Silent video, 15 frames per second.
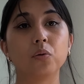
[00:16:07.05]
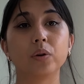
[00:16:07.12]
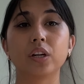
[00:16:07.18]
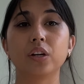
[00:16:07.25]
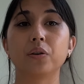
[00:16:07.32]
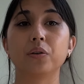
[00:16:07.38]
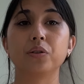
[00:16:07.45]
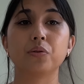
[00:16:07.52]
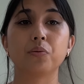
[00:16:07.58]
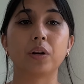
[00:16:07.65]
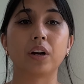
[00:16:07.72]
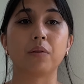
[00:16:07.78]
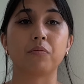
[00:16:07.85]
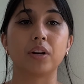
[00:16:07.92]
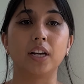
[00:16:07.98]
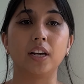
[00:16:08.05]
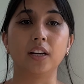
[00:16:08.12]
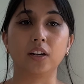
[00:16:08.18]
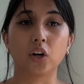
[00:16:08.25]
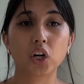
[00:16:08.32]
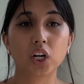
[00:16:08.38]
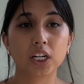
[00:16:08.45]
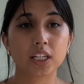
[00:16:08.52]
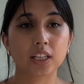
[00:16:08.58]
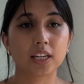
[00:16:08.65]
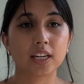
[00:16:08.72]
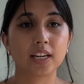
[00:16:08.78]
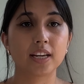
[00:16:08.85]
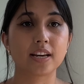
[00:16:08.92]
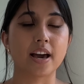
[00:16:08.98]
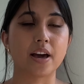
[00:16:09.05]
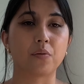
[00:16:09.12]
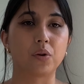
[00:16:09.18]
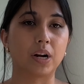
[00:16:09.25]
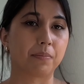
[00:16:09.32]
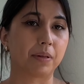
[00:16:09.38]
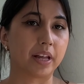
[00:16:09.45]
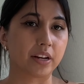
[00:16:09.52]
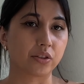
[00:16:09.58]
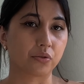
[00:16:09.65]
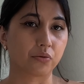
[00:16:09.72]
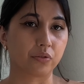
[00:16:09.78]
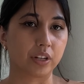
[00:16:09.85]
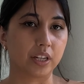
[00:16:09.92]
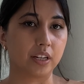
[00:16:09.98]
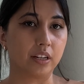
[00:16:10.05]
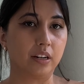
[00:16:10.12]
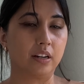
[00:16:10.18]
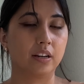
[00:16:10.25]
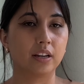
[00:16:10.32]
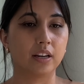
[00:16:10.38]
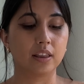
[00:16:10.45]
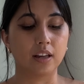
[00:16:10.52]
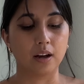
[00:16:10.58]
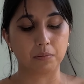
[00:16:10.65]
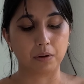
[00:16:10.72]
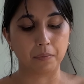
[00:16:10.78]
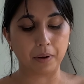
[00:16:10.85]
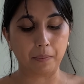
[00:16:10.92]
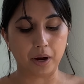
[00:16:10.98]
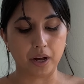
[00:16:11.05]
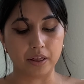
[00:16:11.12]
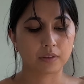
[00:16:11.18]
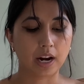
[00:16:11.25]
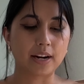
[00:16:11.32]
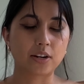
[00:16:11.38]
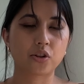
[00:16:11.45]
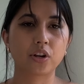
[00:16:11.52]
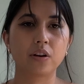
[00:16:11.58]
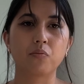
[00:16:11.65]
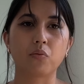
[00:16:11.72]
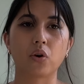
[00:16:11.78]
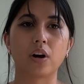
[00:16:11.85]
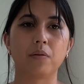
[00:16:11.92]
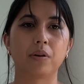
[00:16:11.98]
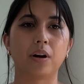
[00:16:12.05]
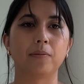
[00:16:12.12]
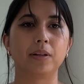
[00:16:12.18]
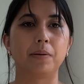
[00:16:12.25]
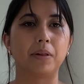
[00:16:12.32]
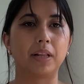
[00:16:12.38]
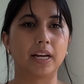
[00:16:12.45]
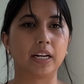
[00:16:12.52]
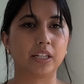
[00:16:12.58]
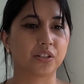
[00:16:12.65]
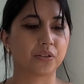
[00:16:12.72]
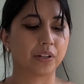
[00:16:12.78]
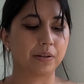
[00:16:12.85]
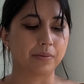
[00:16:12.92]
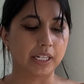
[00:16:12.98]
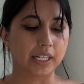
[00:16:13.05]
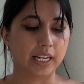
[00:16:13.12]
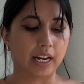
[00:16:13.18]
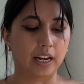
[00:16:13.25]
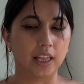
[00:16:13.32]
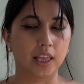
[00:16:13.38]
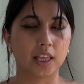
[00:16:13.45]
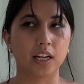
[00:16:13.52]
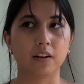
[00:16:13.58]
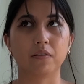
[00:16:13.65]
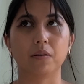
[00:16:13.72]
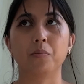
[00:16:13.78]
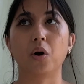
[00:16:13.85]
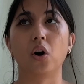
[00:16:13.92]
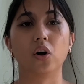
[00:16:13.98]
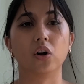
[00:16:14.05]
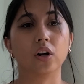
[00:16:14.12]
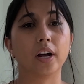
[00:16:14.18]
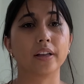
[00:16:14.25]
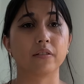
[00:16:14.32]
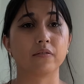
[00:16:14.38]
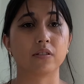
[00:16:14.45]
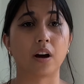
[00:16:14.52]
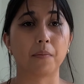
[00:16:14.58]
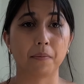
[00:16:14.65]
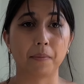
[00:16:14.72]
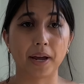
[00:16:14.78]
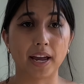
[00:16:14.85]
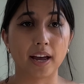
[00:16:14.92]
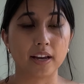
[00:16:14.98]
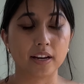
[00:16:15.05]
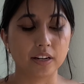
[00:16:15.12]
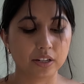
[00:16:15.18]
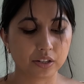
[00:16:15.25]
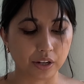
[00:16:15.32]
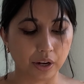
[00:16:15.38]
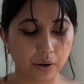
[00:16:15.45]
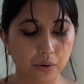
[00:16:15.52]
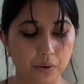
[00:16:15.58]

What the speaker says: can go into what I'm reading currently and what I plan to read in the upcoming month. I actually have more I'm probably planning to read, but I can't think of them all at the top of my head. So